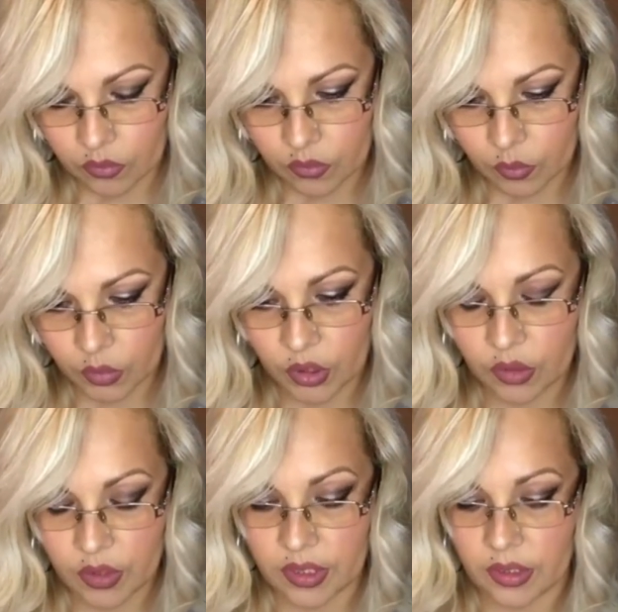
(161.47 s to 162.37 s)
Pluto is
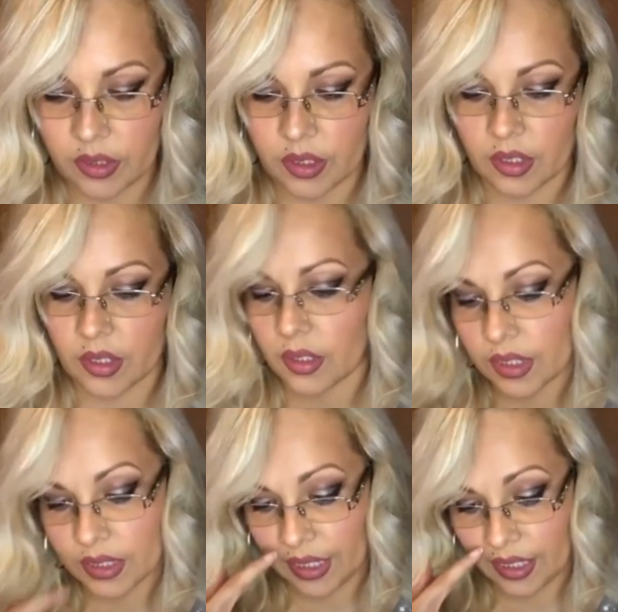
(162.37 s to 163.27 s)
in the
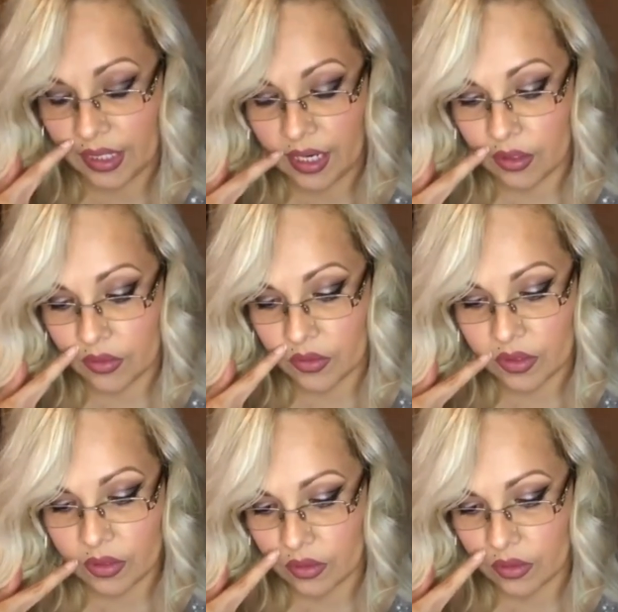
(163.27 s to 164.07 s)
second house